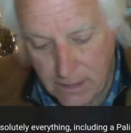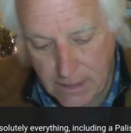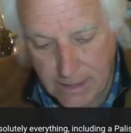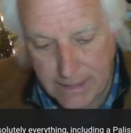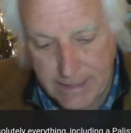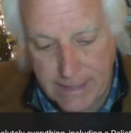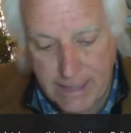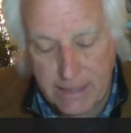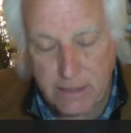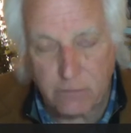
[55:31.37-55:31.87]

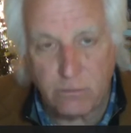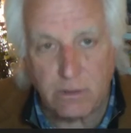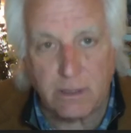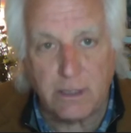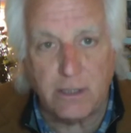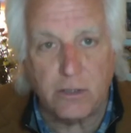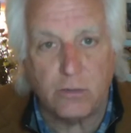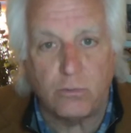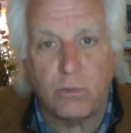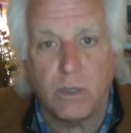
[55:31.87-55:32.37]
I got a
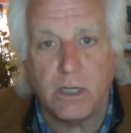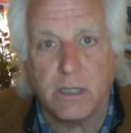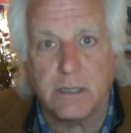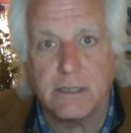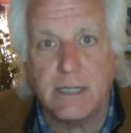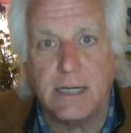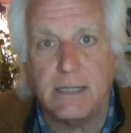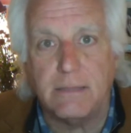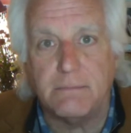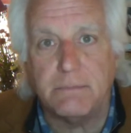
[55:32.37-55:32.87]
little
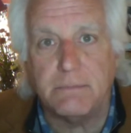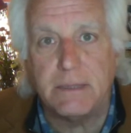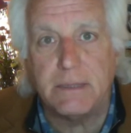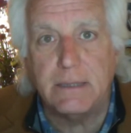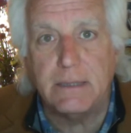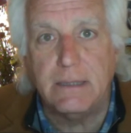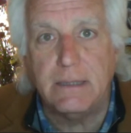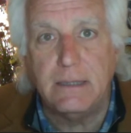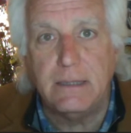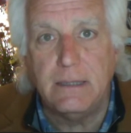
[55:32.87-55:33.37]
worked up
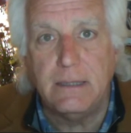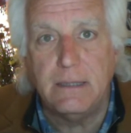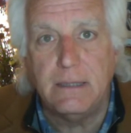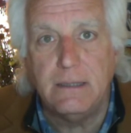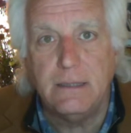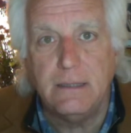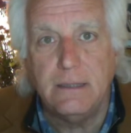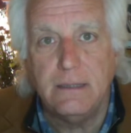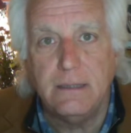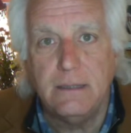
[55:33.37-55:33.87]

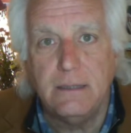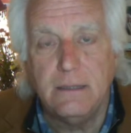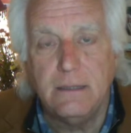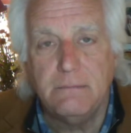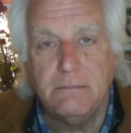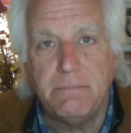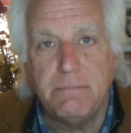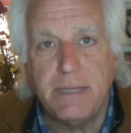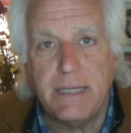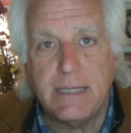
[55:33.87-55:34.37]

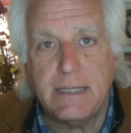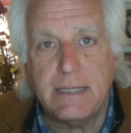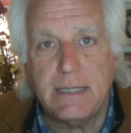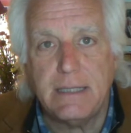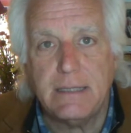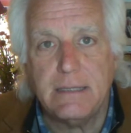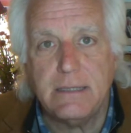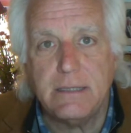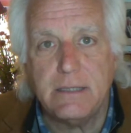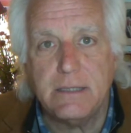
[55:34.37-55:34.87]

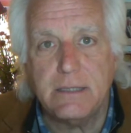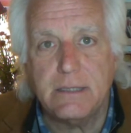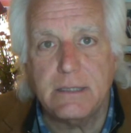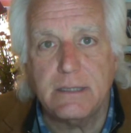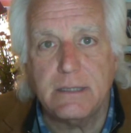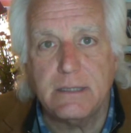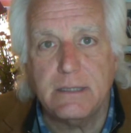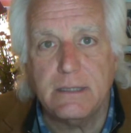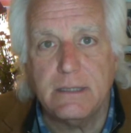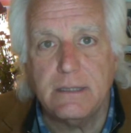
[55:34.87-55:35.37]
because
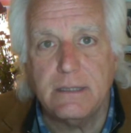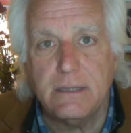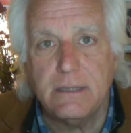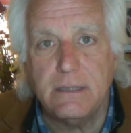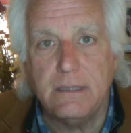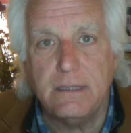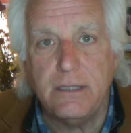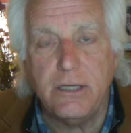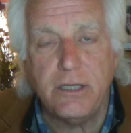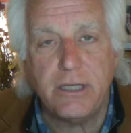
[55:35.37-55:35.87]

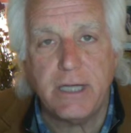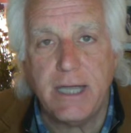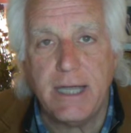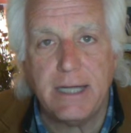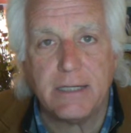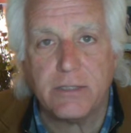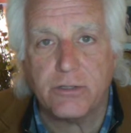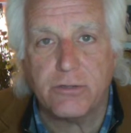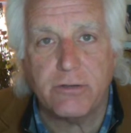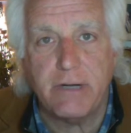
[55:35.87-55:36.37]
you
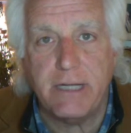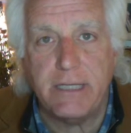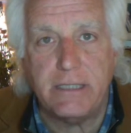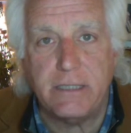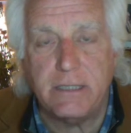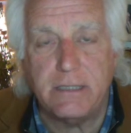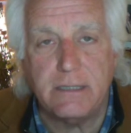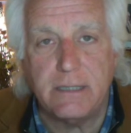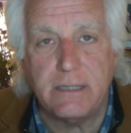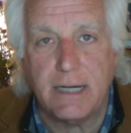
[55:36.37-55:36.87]
can't treat
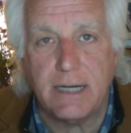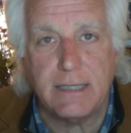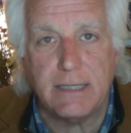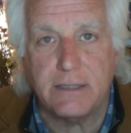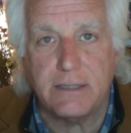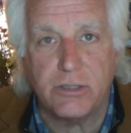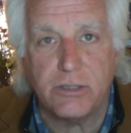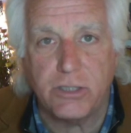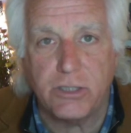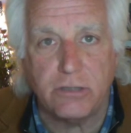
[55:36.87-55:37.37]

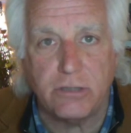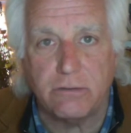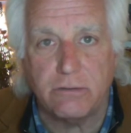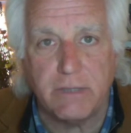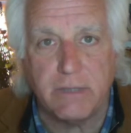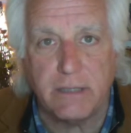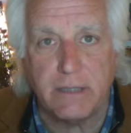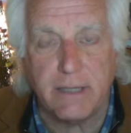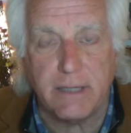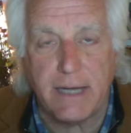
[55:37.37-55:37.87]
God's
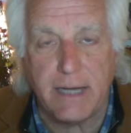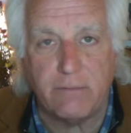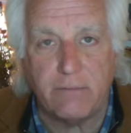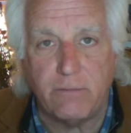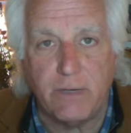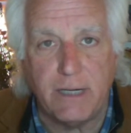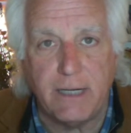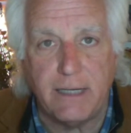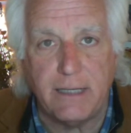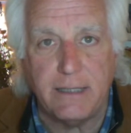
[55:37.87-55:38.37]
children that
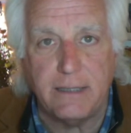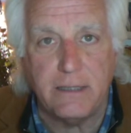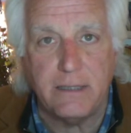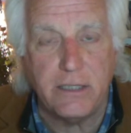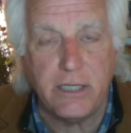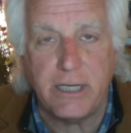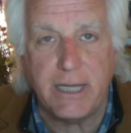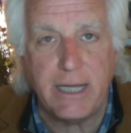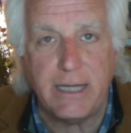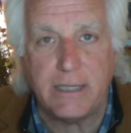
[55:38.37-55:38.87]
way.
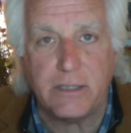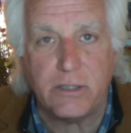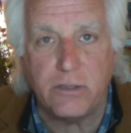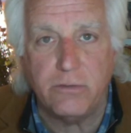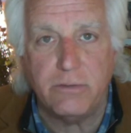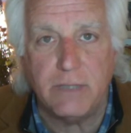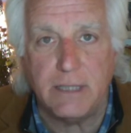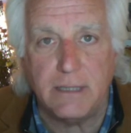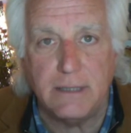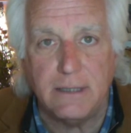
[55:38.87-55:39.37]
You can't
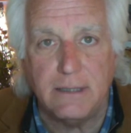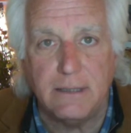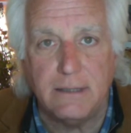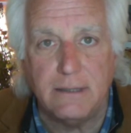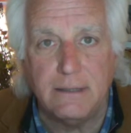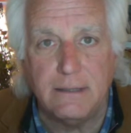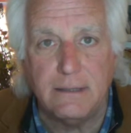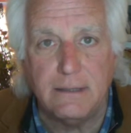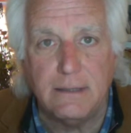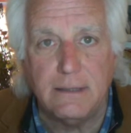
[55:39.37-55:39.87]
do it.
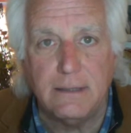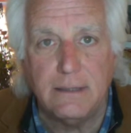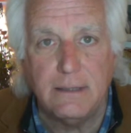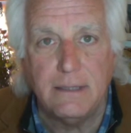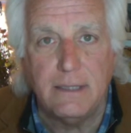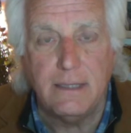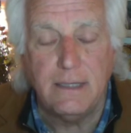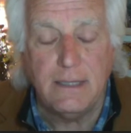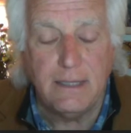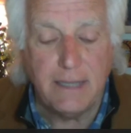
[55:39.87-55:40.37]

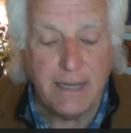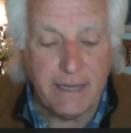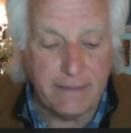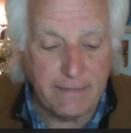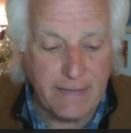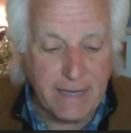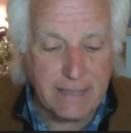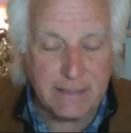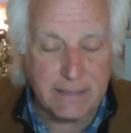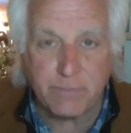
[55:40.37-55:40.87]

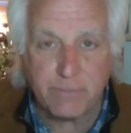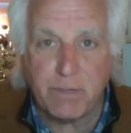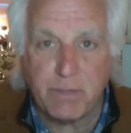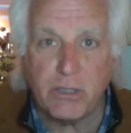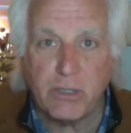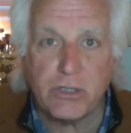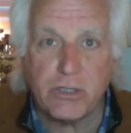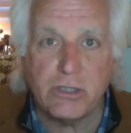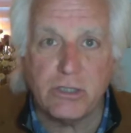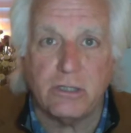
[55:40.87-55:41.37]
And that's
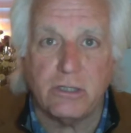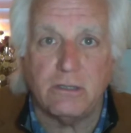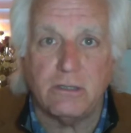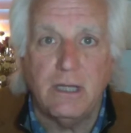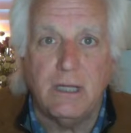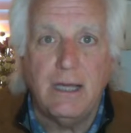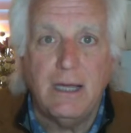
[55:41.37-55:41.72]
personal.